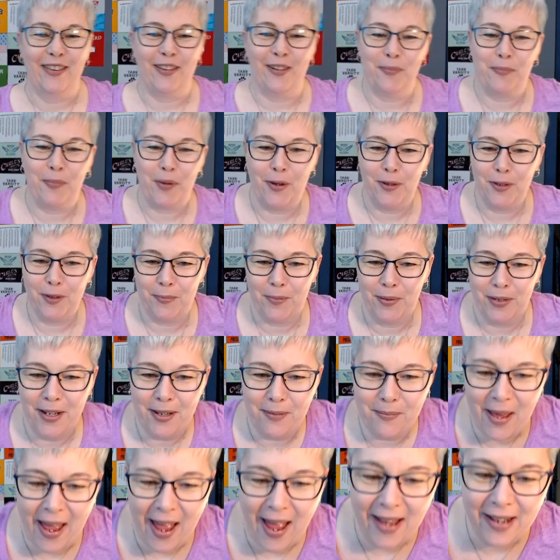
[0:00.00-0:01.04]
They're both pretty
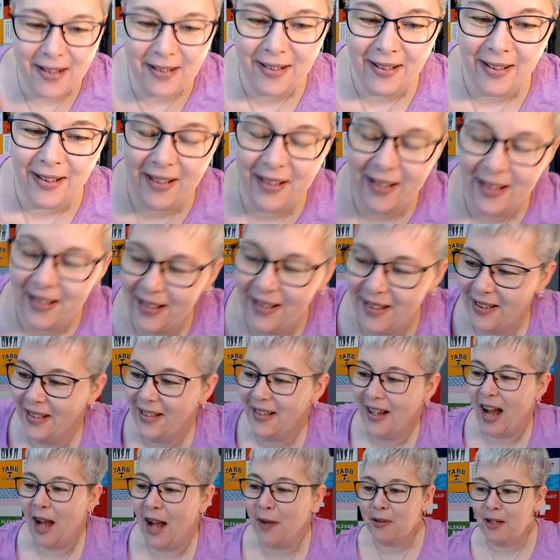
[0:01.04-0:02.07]
bad.
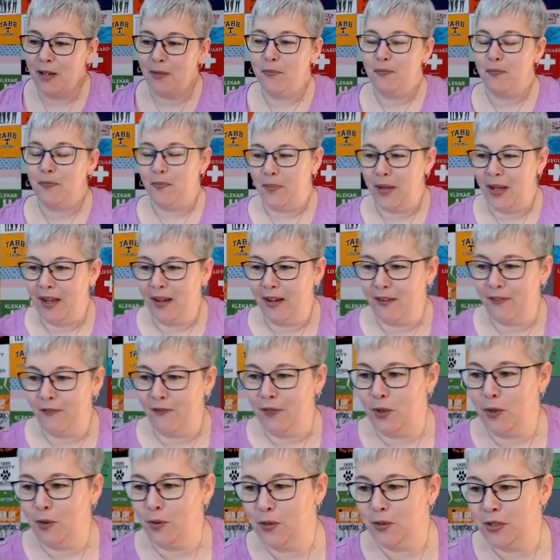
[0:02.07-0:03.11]
I'm going to pick
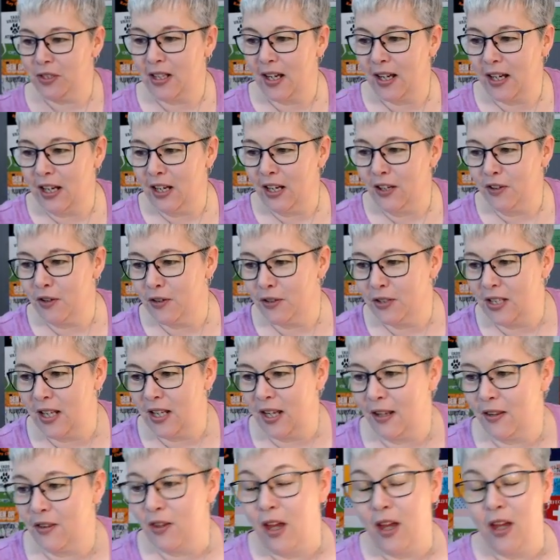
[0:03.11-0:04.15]
food stuck in your
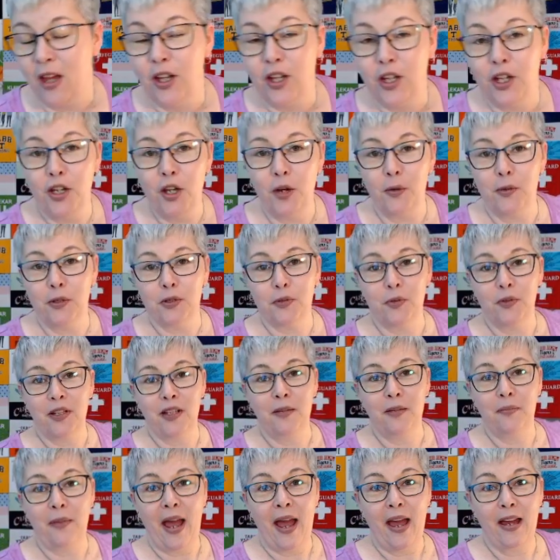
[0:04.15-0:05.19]
teeth. You know what's really
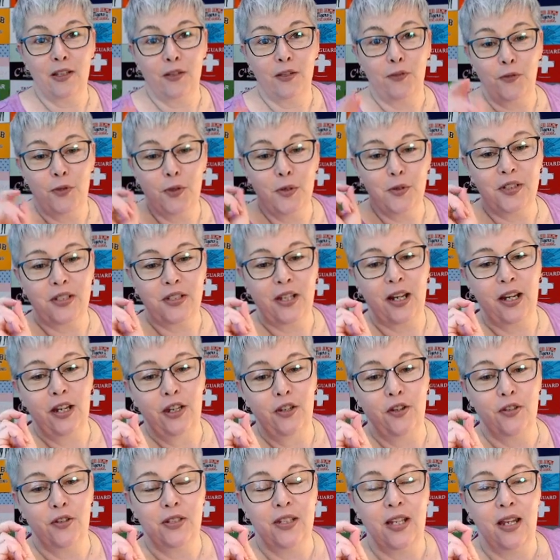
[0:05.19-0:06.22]
bad is food stuck in
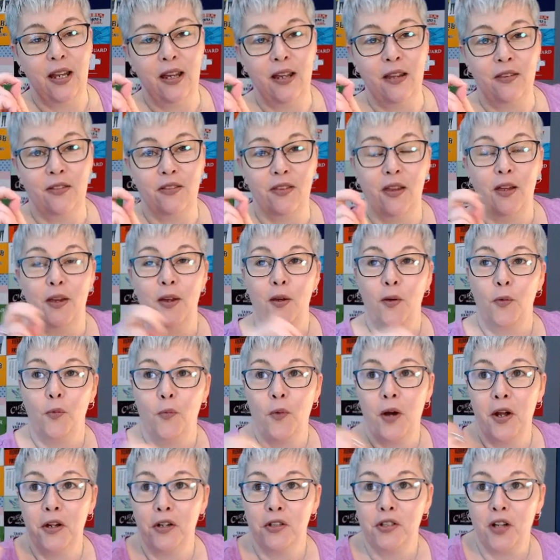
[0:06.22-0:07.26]
your teeth
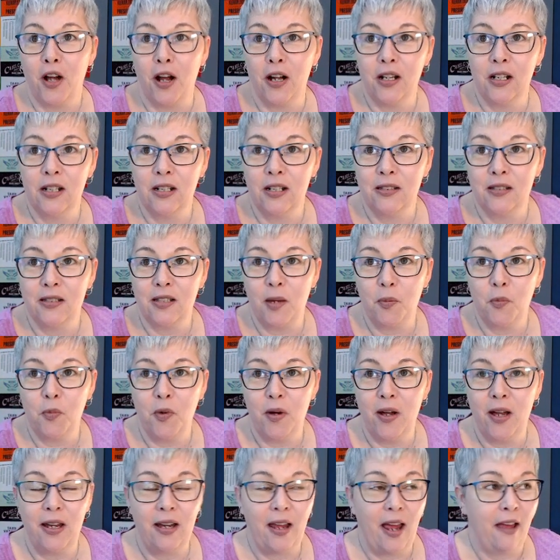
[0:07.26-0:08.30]
while you're talking to
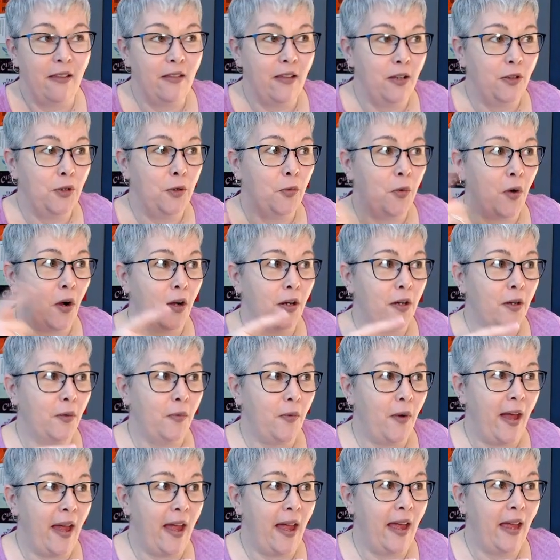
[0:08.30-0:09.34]
someone and then you walk
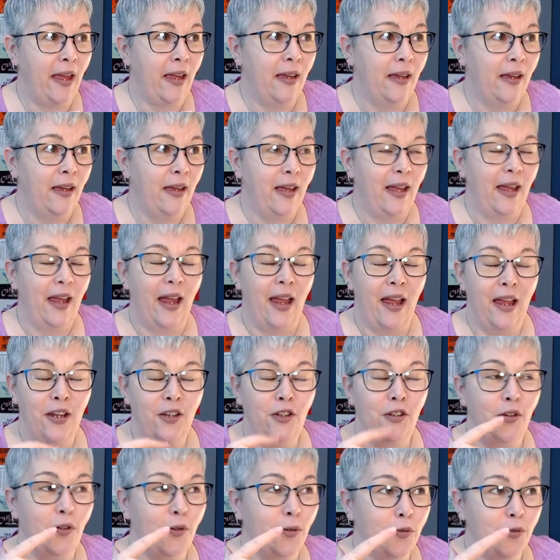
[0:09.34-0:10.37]
away and
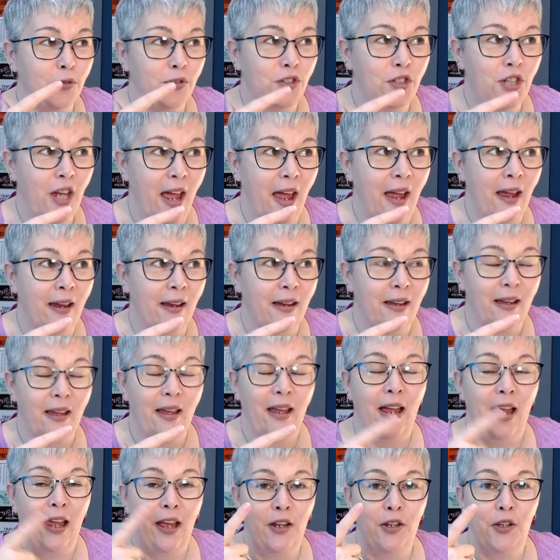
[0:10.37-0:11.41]
you check
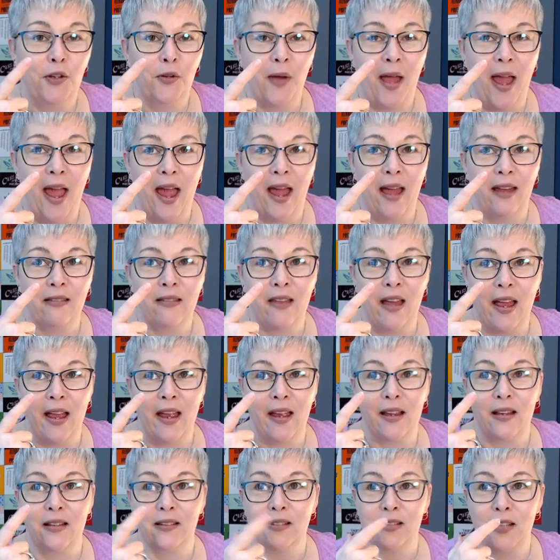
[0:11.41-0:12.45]
and you had
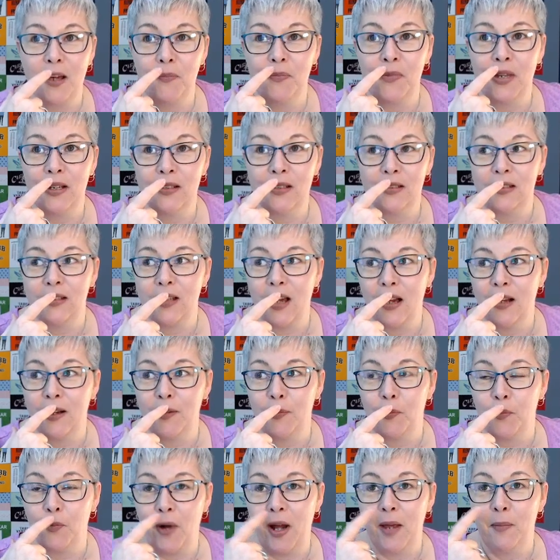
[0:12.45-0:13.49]
like something stuck
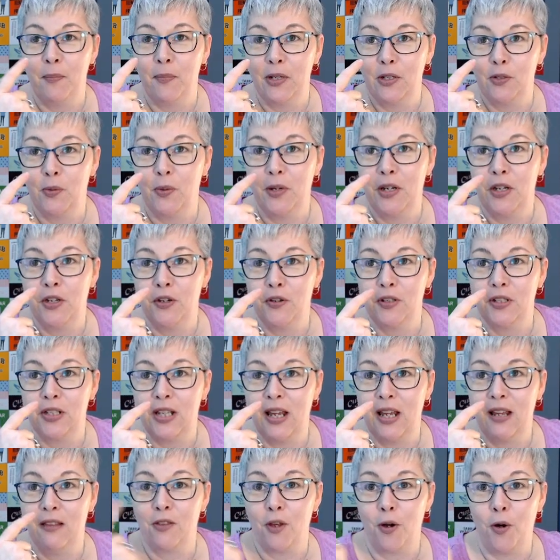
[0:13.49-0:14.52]
right between your
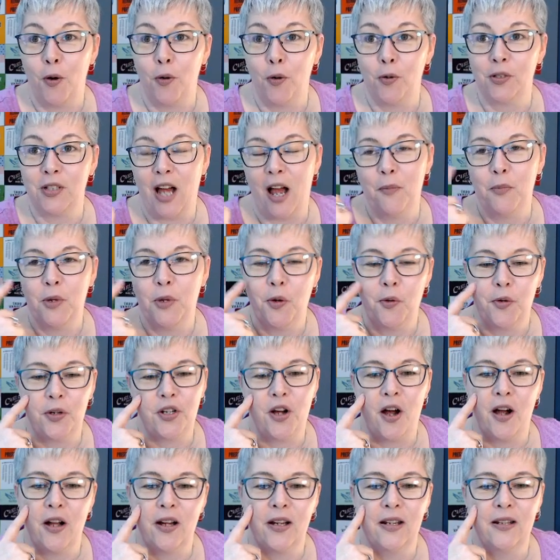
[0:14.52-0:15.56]
teeth the whole time you were
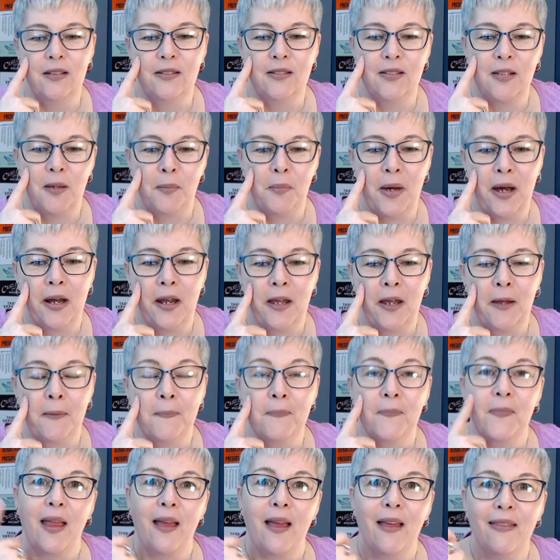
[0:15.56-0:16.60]
talking to somebody.
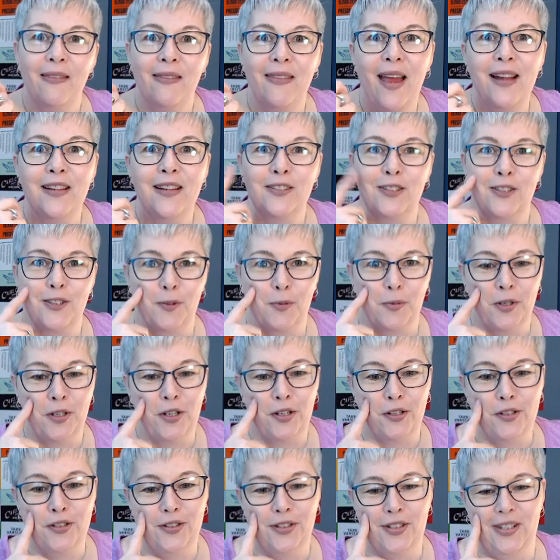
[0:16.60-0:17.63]
That's the
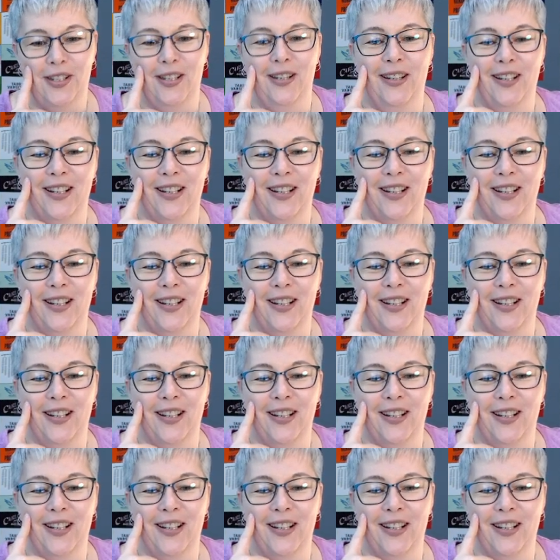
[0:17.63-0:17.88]
worst.